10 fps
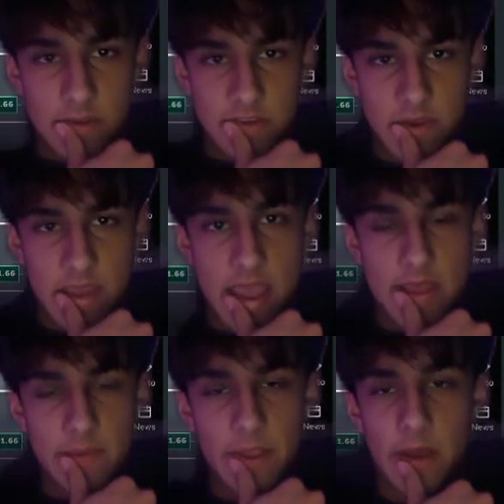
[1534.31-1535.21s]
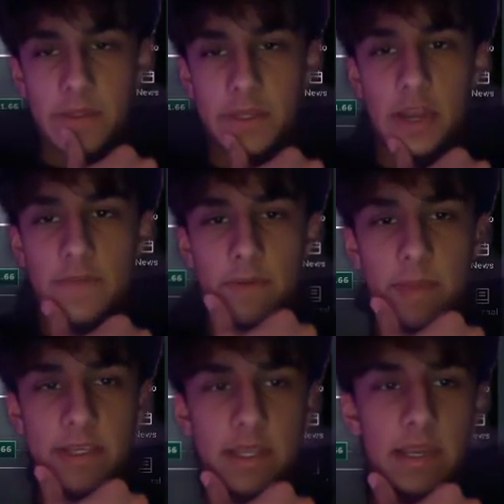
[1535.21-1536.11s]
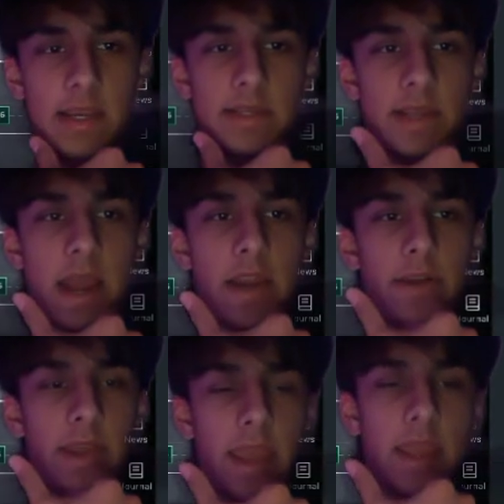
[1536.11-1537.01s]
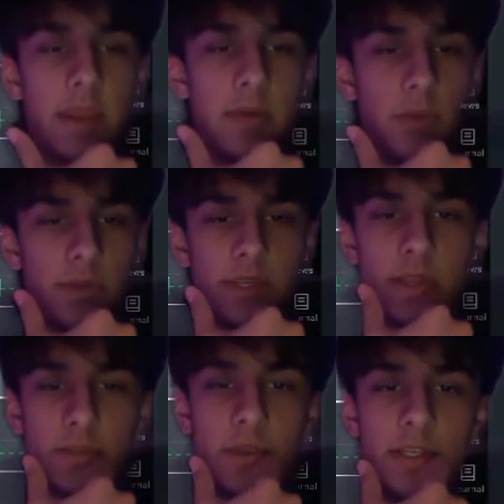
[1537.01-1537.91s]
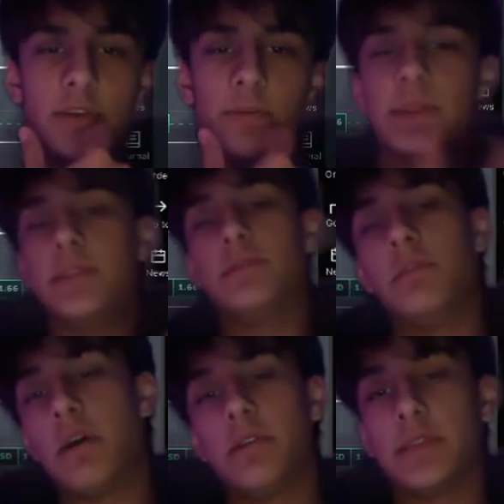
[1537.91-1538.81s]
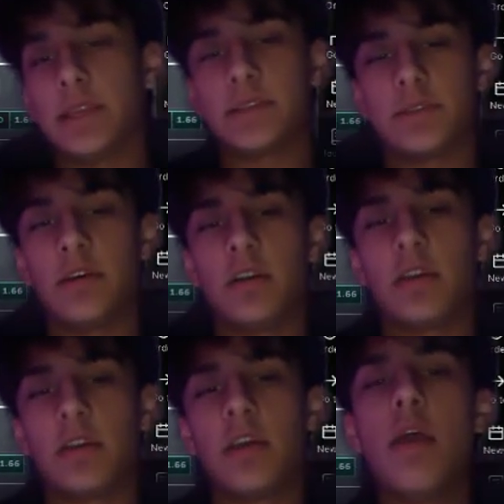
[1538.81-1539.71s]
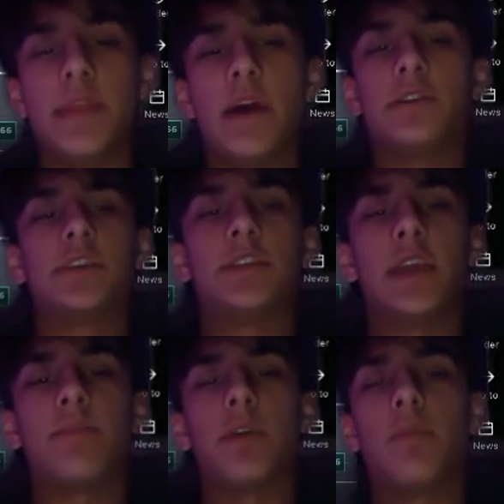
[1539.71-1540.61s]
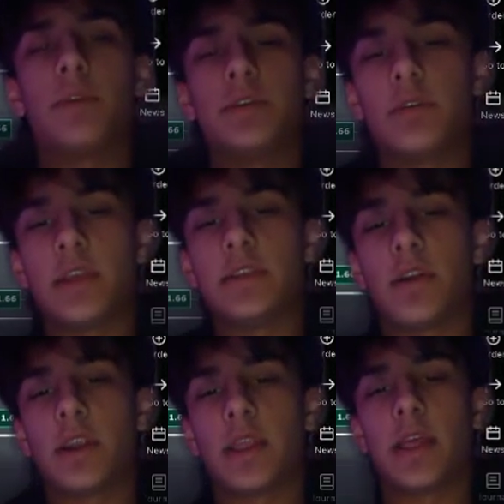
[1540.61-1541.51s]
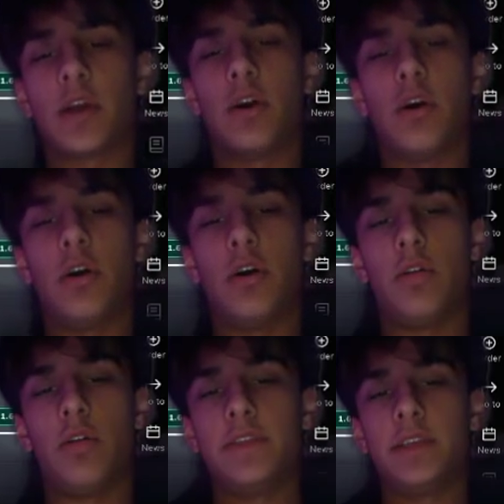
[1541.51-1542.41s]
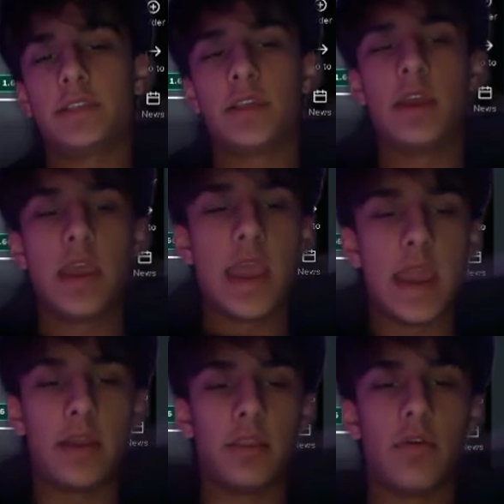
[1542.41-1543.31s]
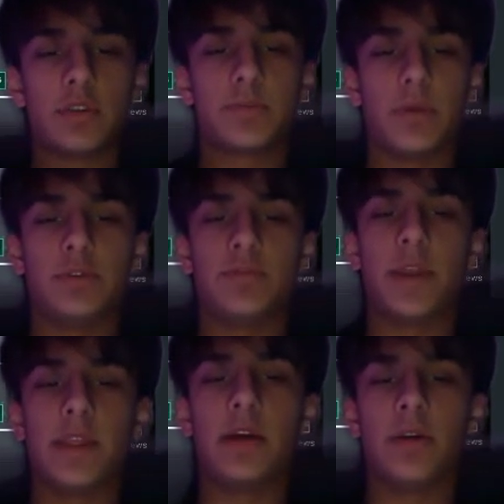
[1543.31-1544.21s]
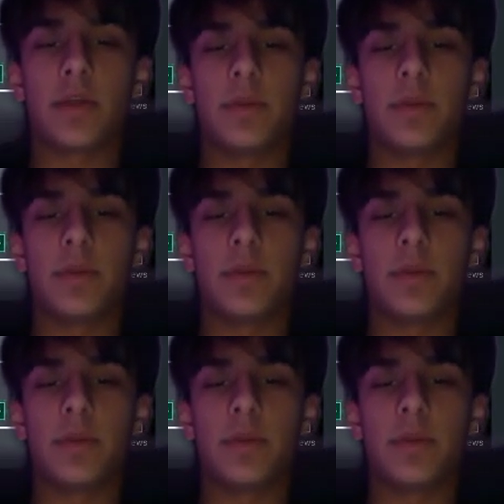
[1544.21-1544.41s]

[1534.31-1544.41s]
So yeah, we held this trade for basically an entire day, which sounds crazy. Normally it did not take this long, but that was because like, bro, we were looking targeting like all of this, and our lowest point was pretty low.